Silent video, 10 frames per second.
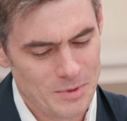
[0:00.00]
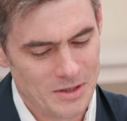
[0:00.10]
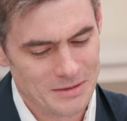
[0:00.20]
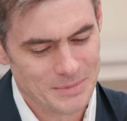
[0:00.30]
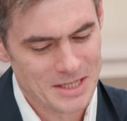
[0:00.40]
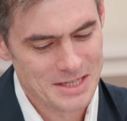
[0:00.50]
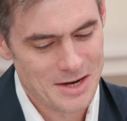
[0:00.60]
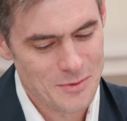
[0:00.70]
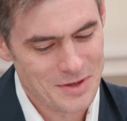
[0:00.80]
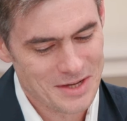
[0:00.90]
not, because I
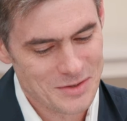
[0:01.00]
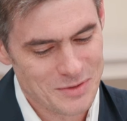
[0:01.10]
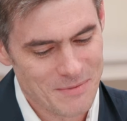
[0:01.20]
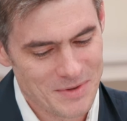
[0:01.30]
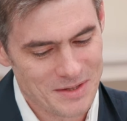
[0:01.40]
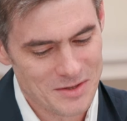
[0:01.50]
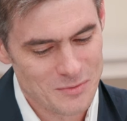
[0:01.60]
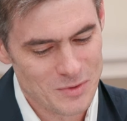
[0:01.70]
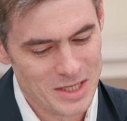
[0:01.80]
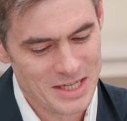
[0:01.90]
don't think it's something
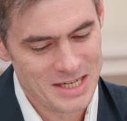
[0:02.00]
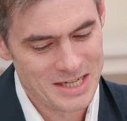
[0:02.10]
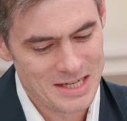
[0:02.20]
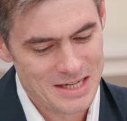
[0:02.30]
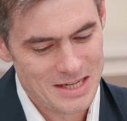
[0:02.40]
that's really